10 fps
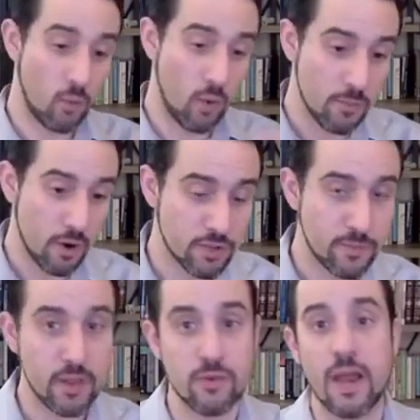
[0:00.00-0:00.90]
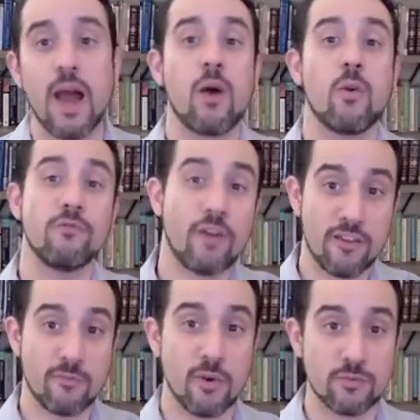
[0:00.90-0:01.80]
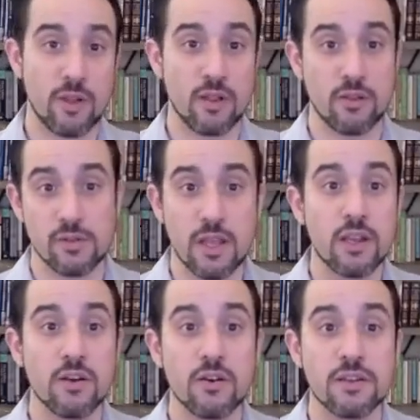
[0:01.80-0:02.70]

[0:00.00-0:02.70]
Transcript: one marshmallow now or 5 marshmallows later,